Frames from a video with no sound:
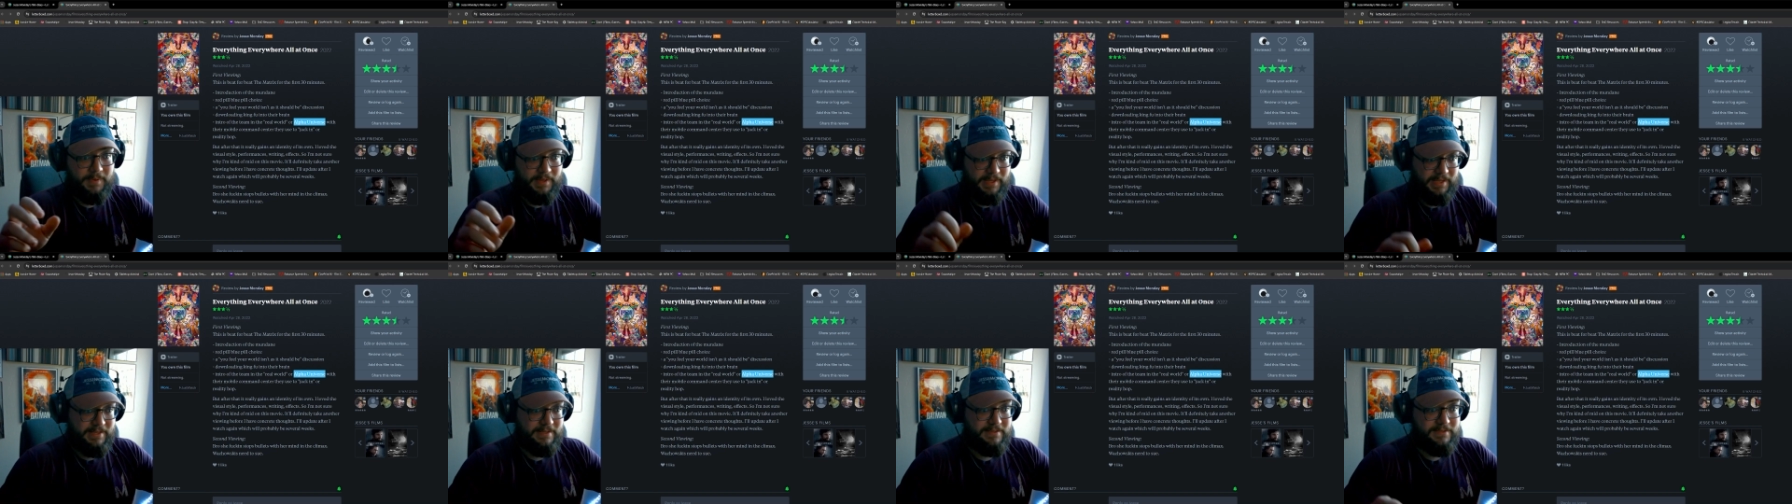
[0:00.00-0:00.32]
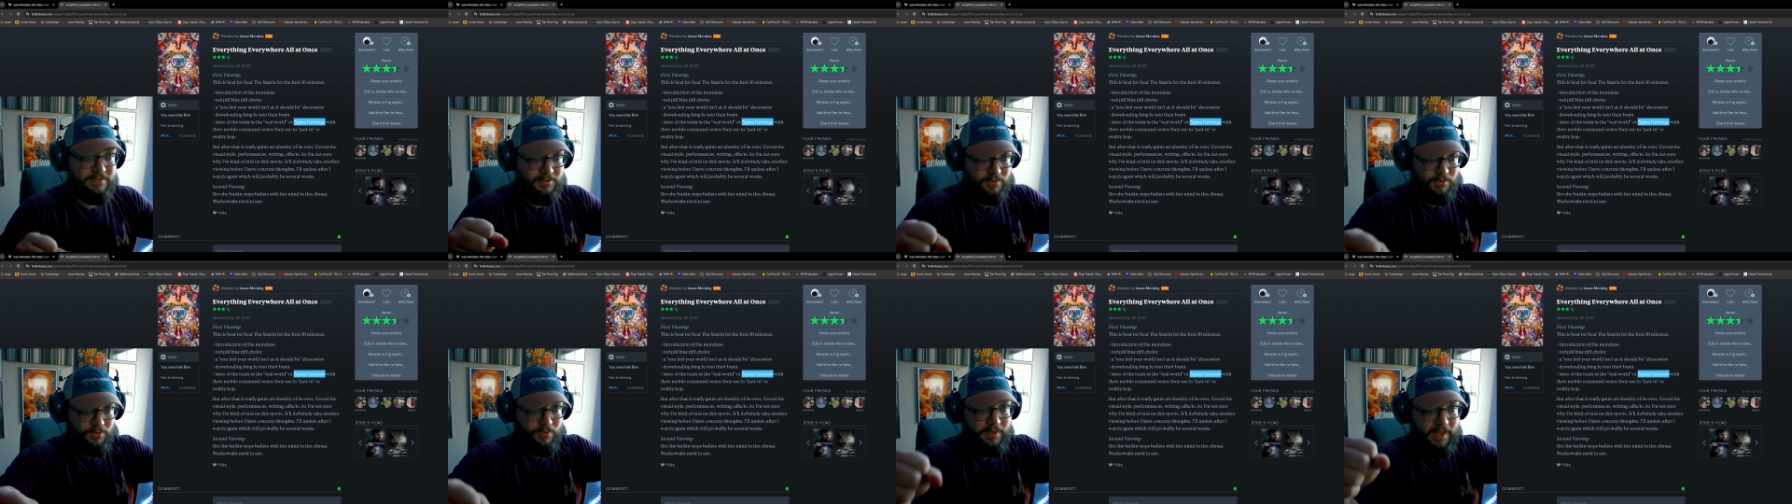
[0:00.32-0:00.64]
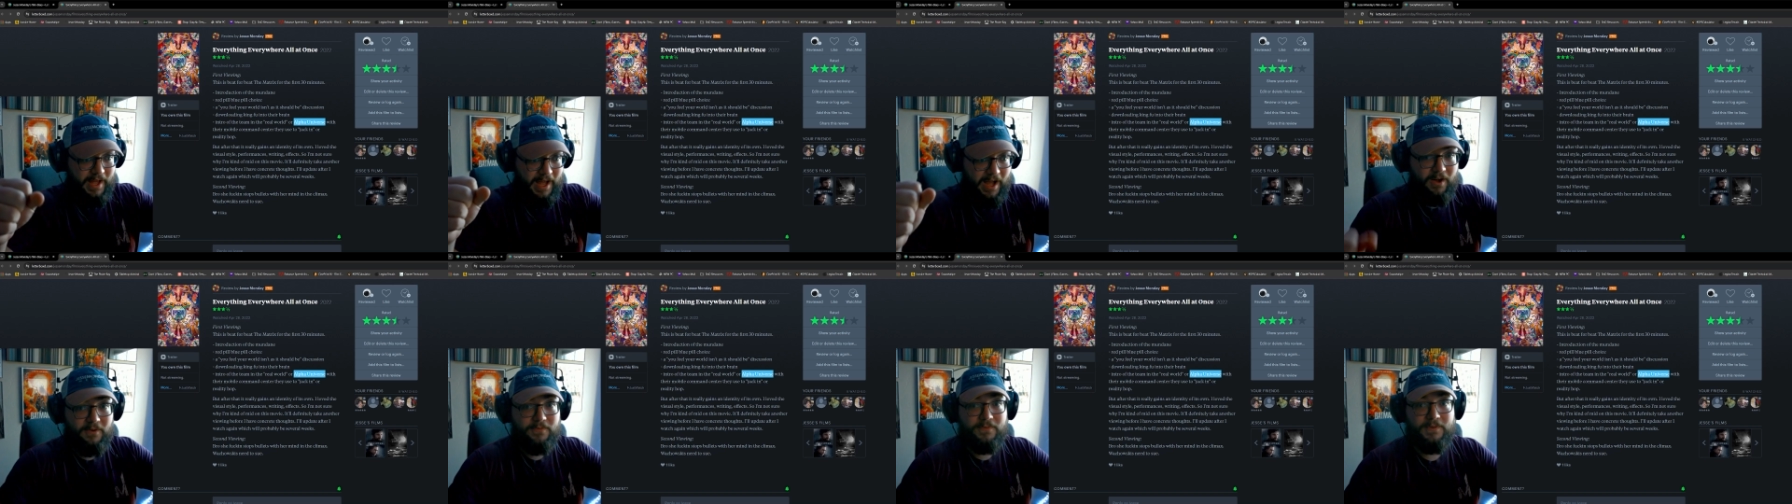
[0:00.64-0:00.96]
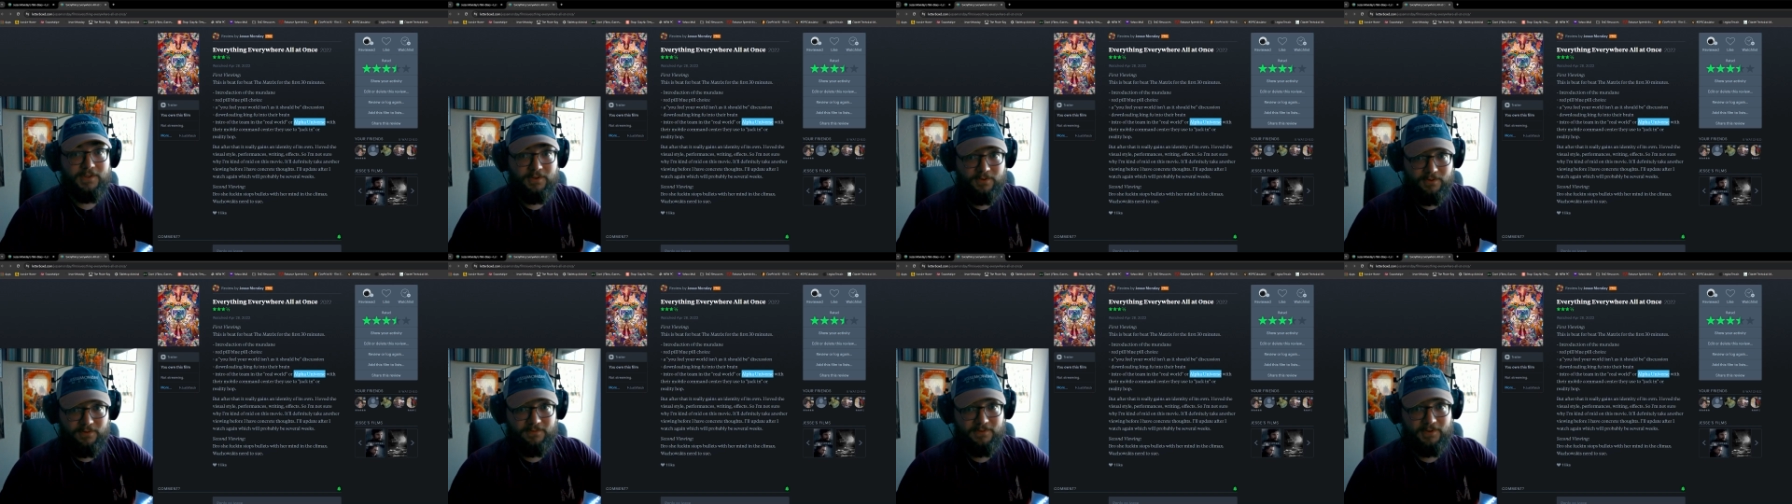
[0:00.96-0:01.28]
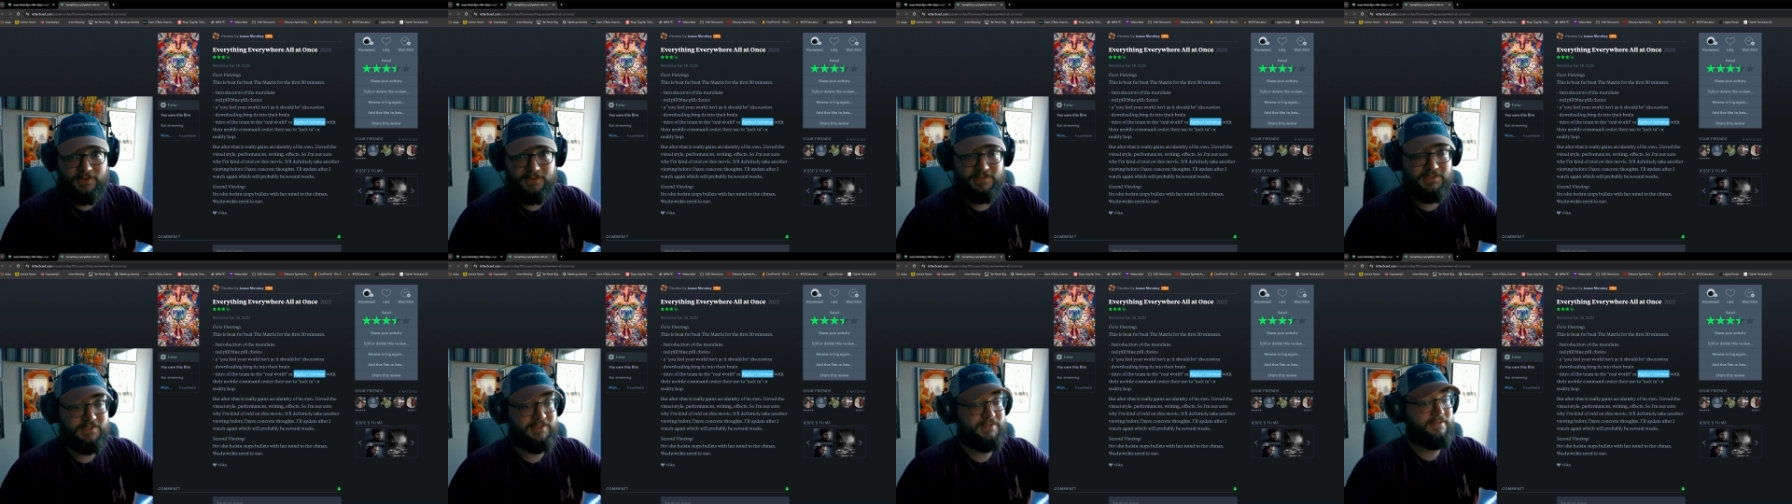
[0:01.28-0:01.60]
into the Alpha
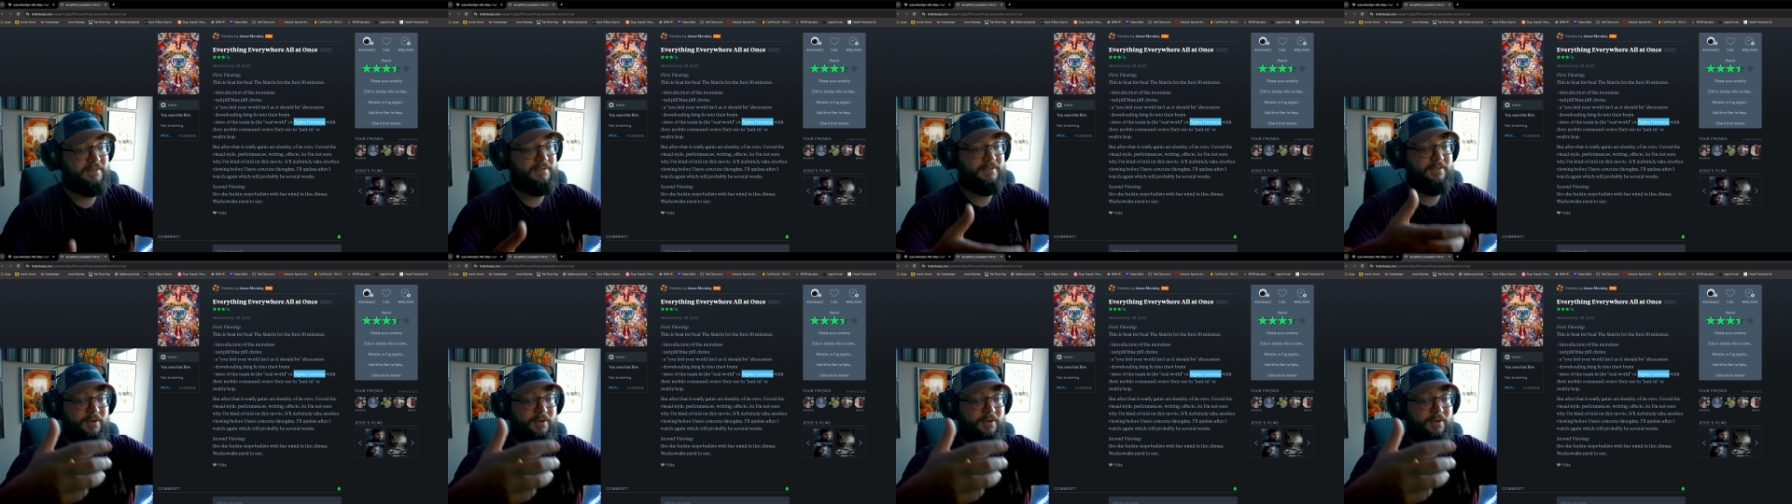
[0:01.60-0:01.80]
universe,